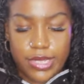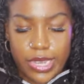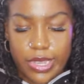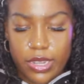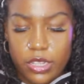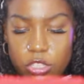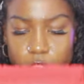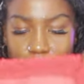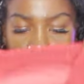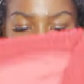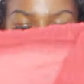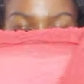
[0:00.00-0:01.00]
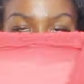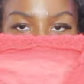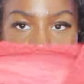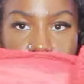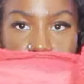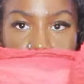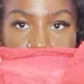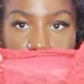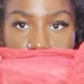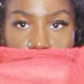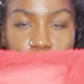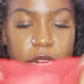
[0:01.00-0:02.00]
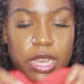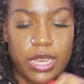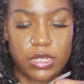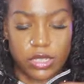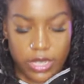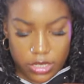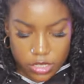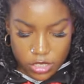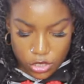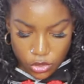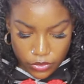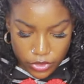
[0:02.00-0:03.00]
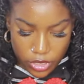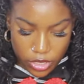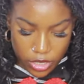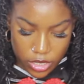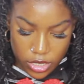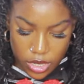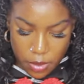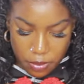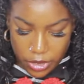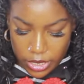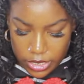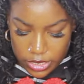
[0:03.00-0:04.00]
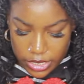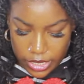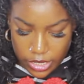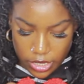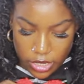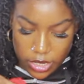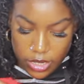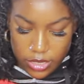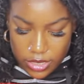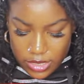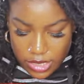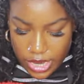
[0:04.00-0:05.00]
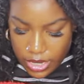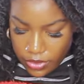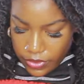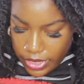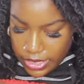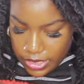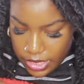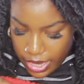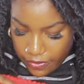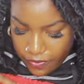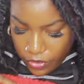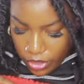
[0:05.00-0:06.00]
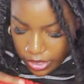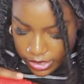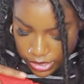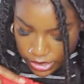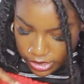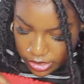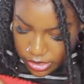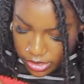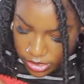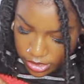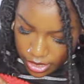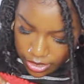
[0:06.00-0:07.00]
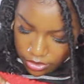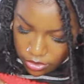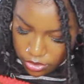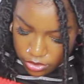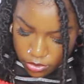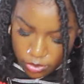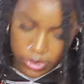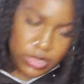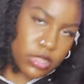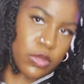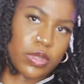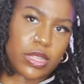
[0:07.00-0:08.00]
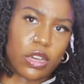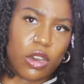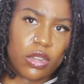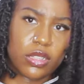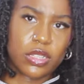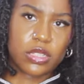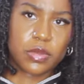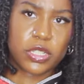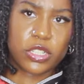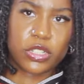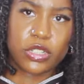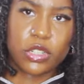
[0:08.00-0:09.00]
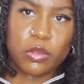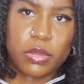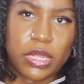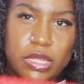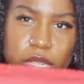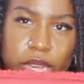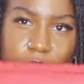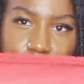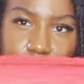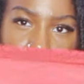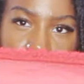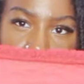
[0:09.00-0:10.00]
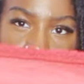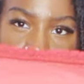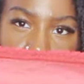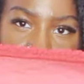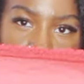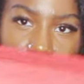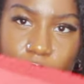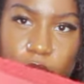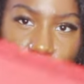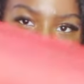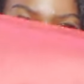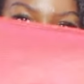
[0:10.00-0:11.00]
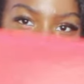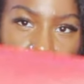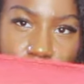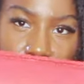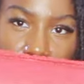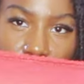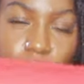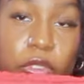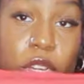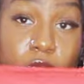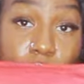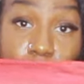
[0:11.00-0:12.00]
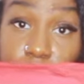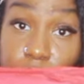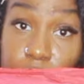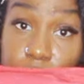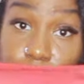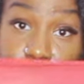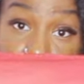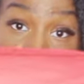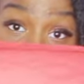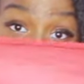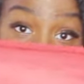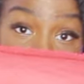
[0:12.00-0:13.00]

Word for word: teddy jacket right here. It has like silver buttons here. The inside of it is not fur. It's like this, I don't know what to really call this material, but it's like, I don't know if you can even, if you can look at it and tell,